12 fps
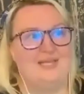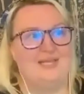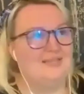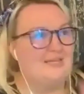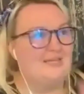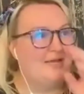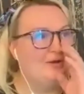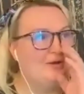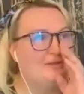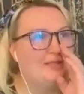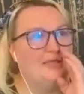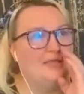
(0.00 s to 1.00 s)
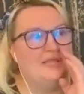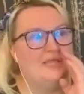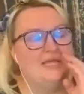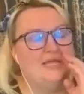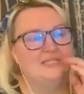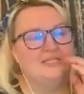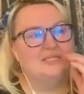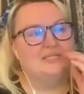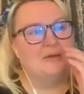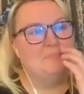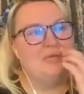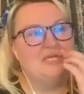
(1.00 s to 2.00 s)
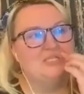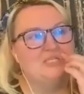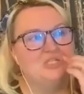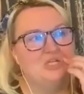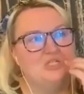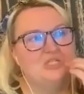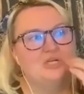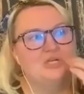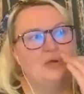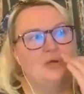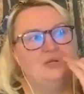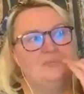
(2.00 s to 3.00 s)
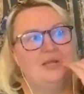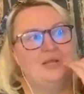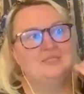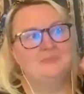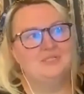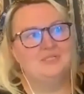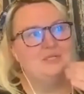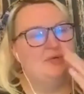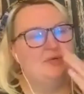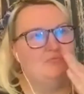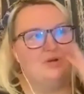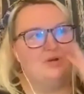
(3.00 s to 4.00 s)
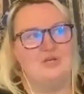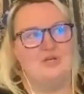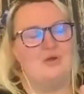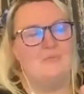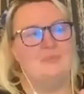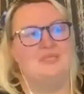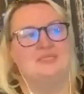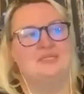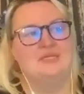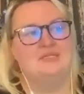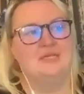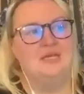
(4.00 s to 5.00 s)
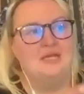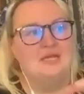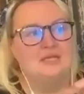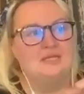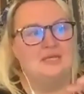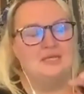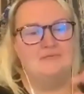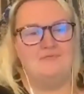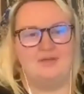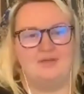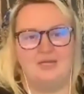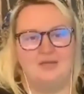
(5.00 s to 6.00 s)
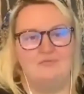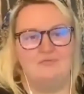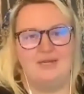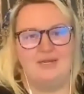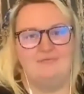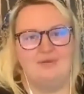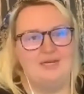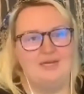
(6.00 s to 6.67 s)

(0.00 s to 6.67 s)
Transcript: hit the nail on the head there. It can be such a lonely place, especially when you're running your own business. It can feel like a really, really